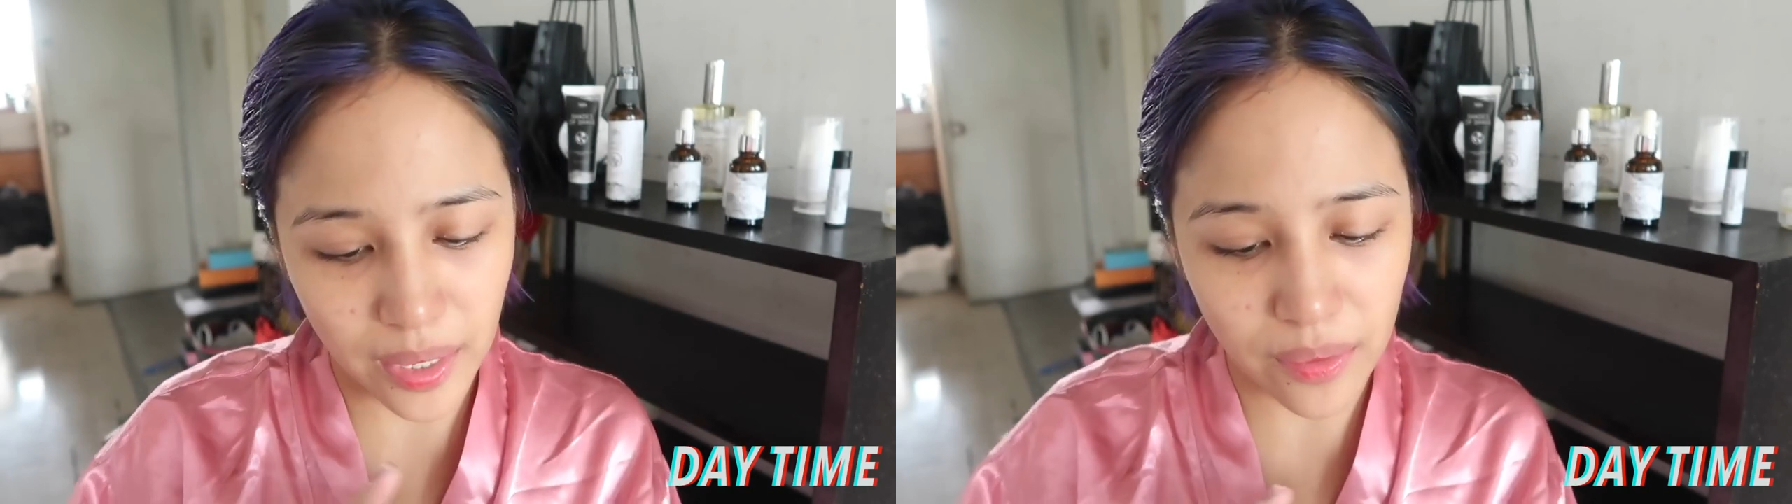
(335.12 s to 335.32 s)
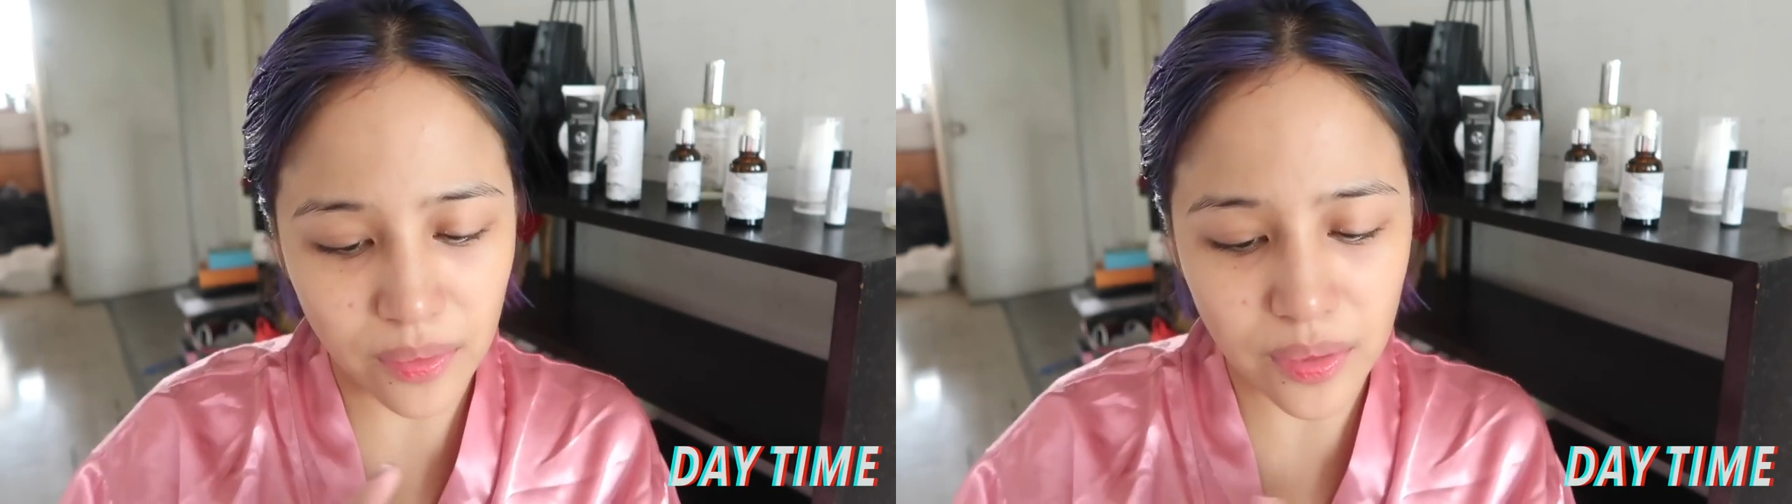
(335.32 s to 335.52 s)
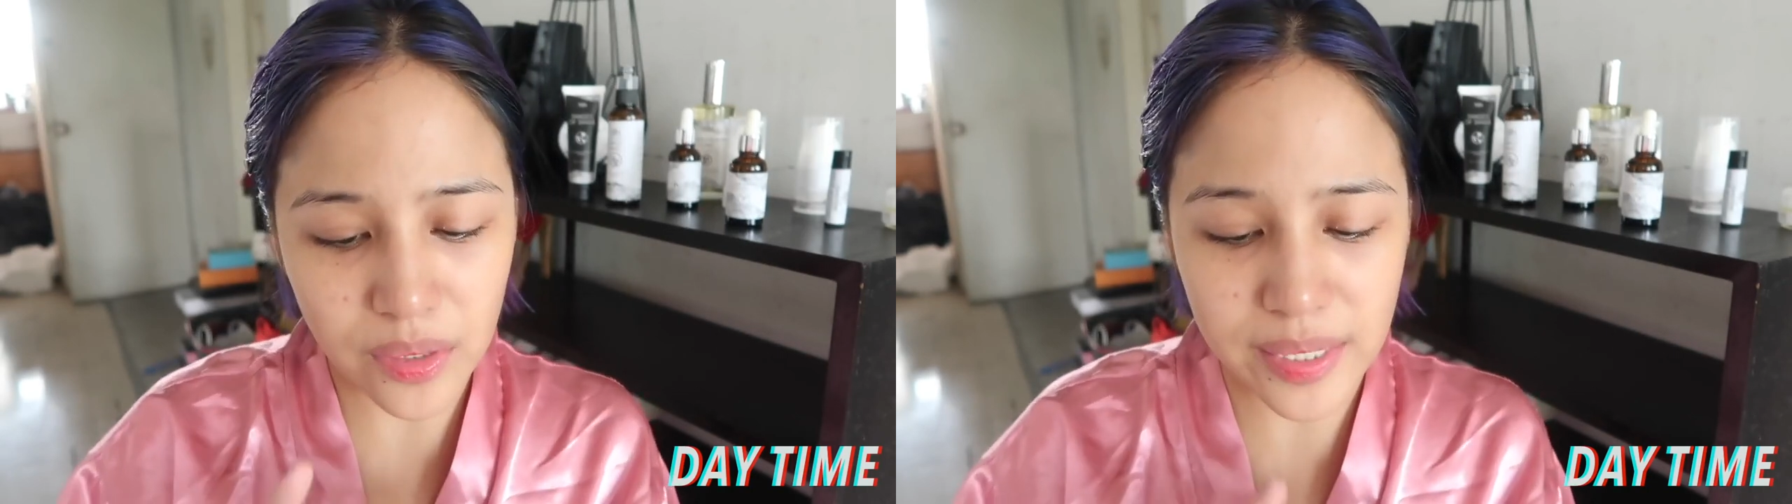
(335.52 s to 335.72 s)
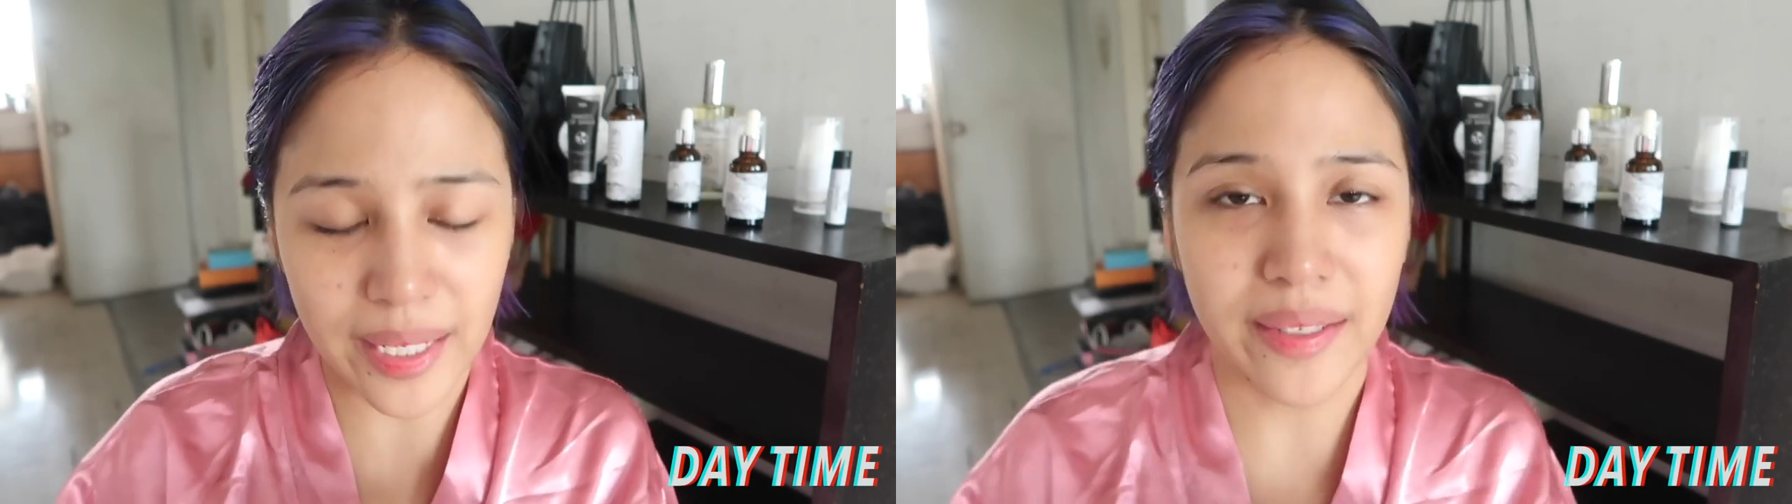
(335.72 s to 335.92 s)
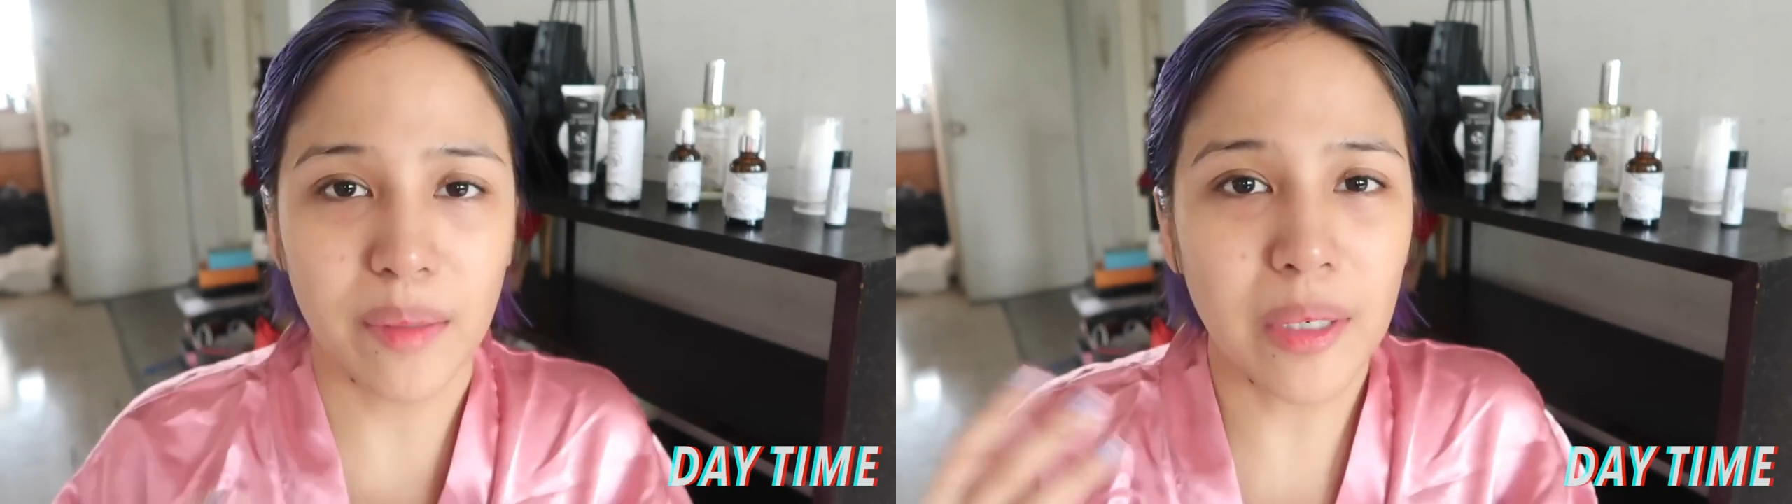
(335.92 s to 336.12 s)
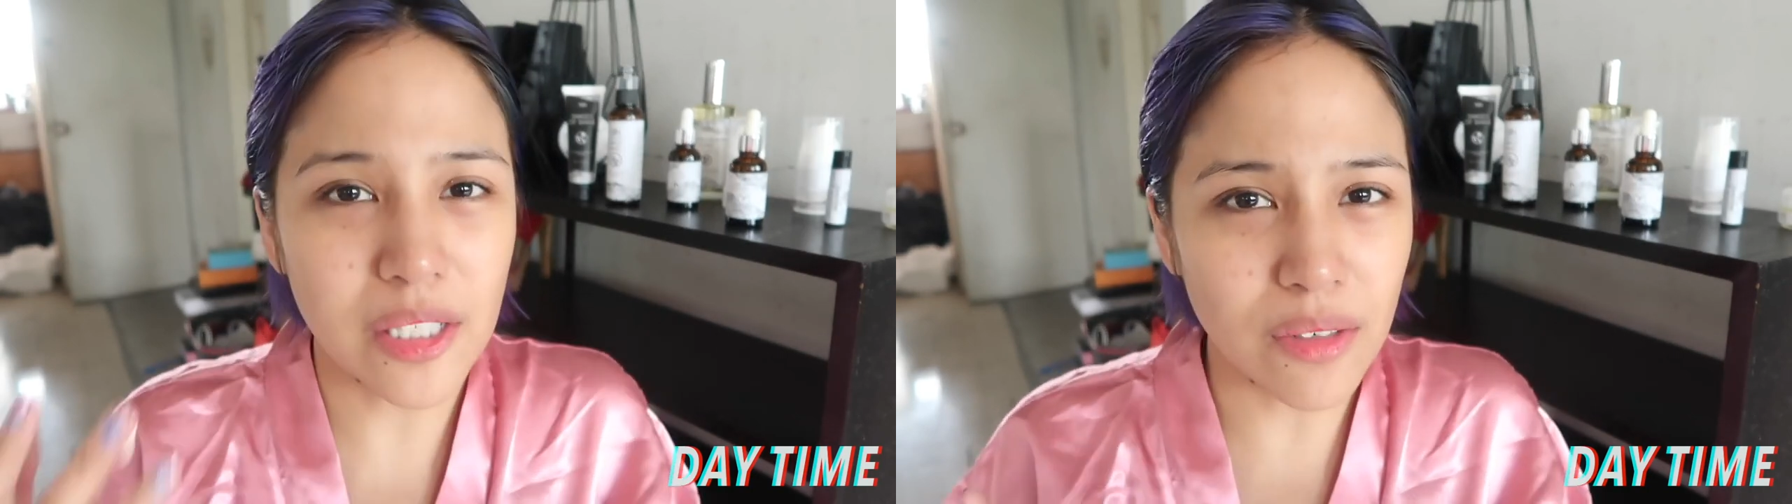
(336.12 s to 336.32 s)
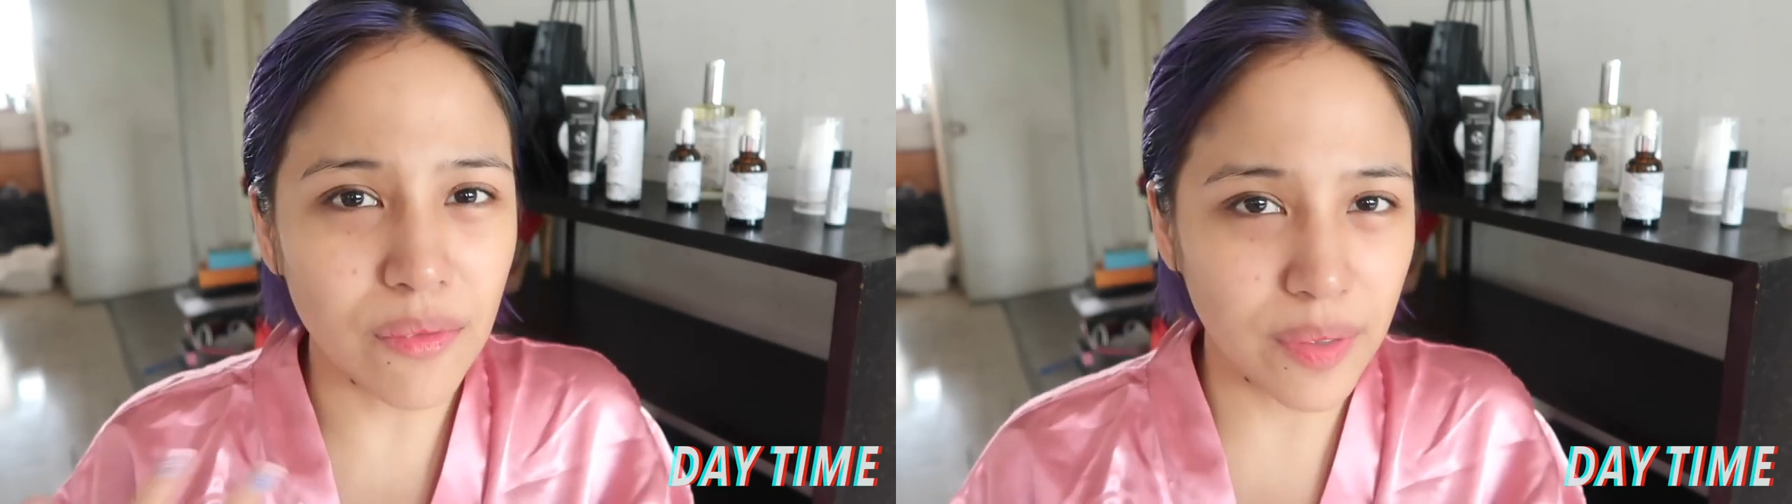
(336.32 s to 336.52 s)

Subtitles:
I don't understand it. Parang